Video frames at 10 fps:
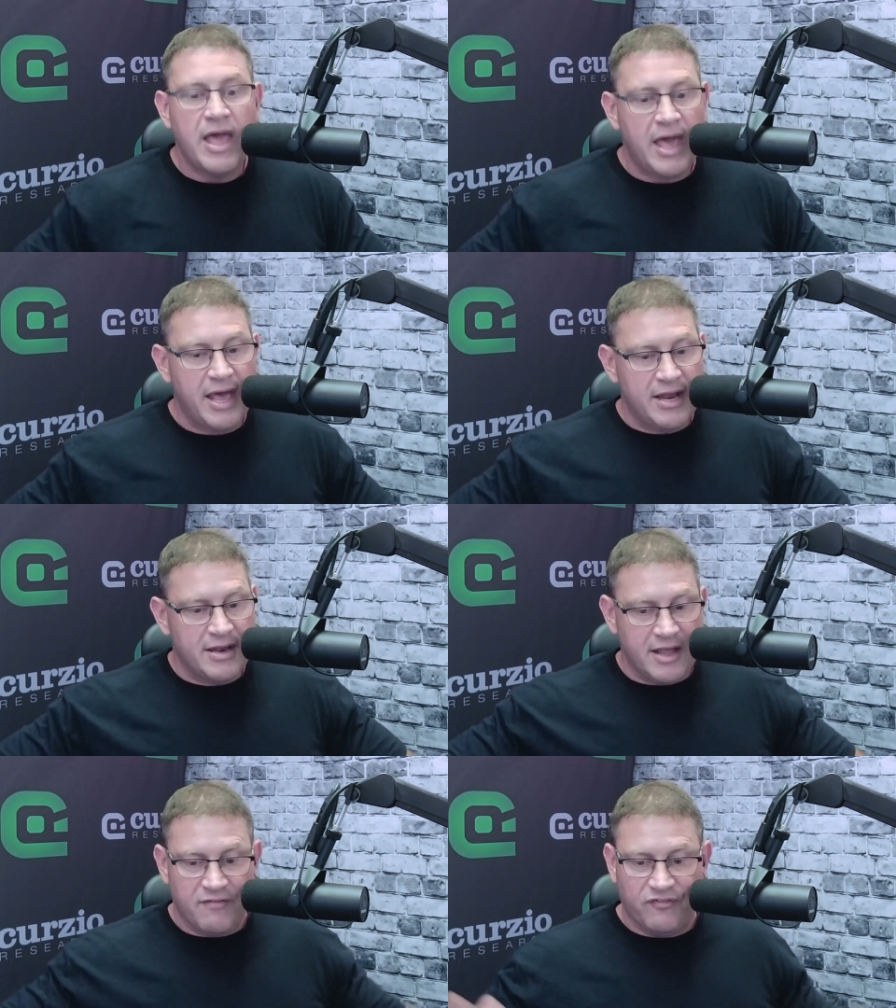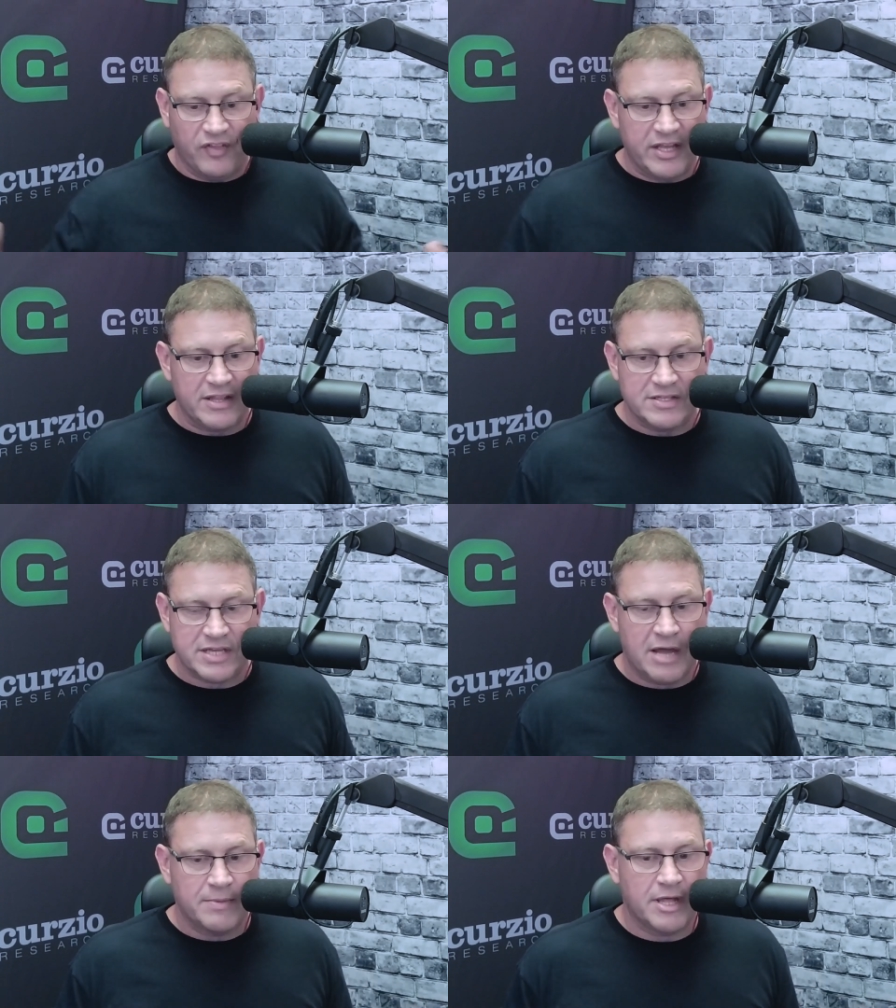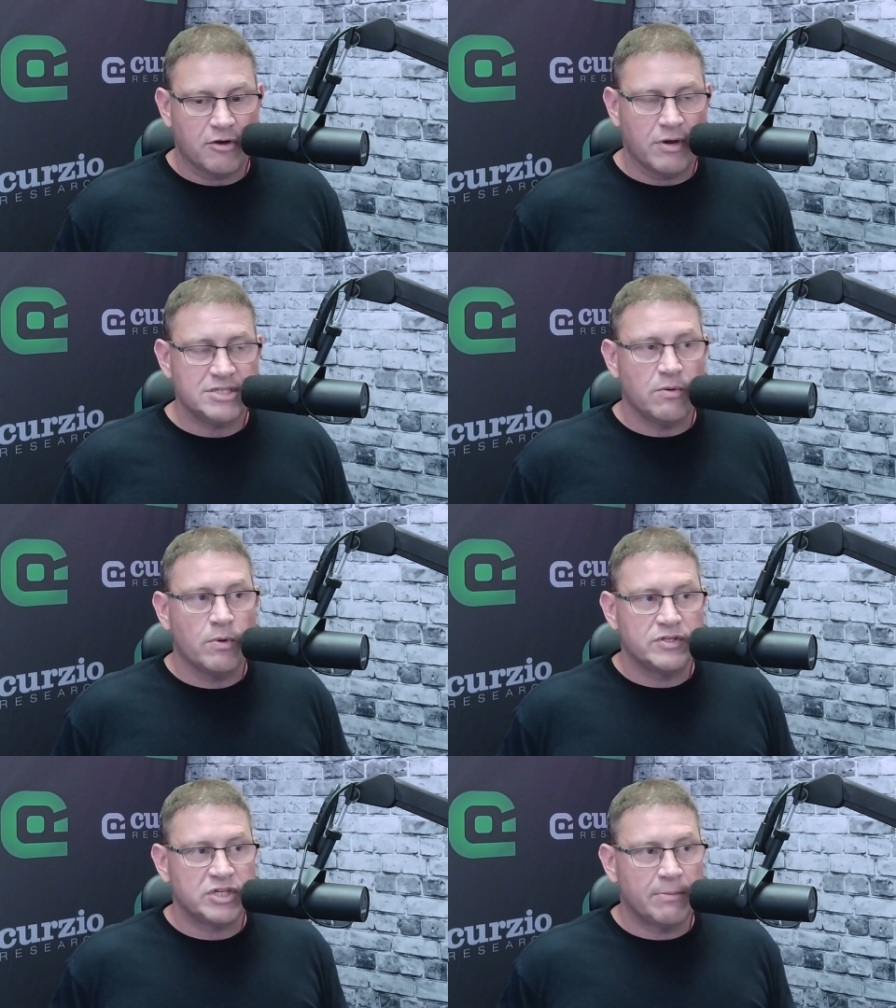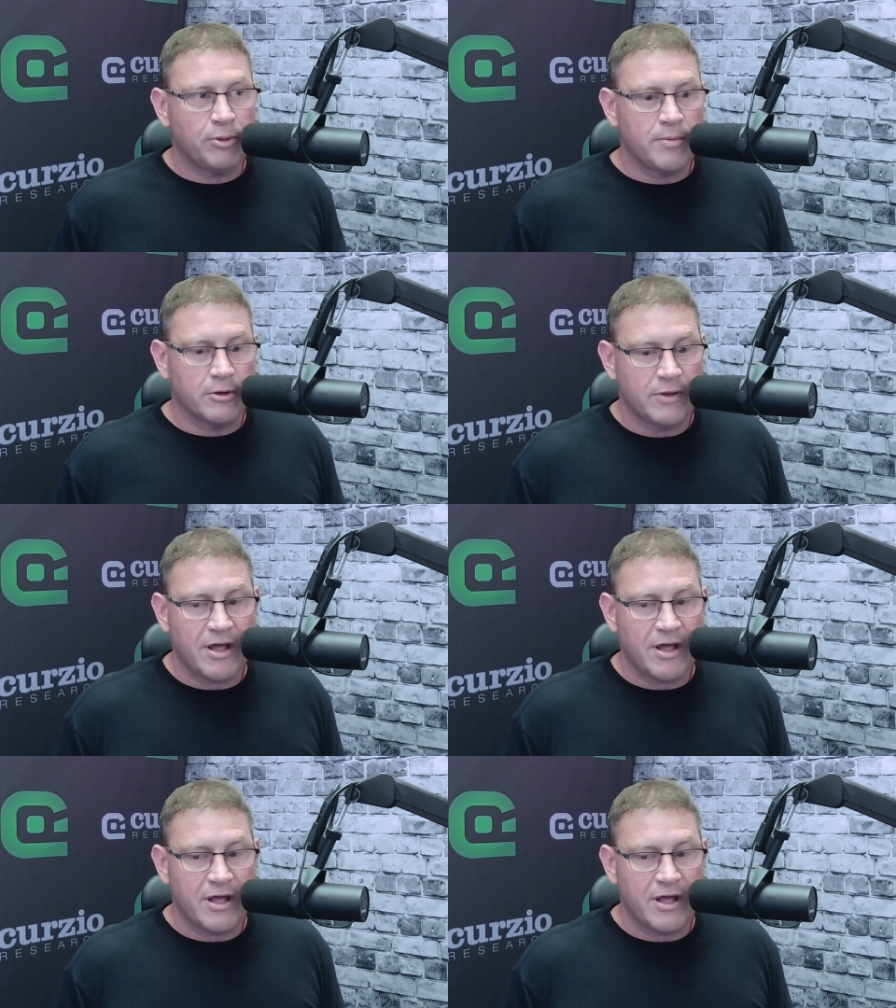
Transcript: and inflating this economy like crazy, we want to see unemployment go down.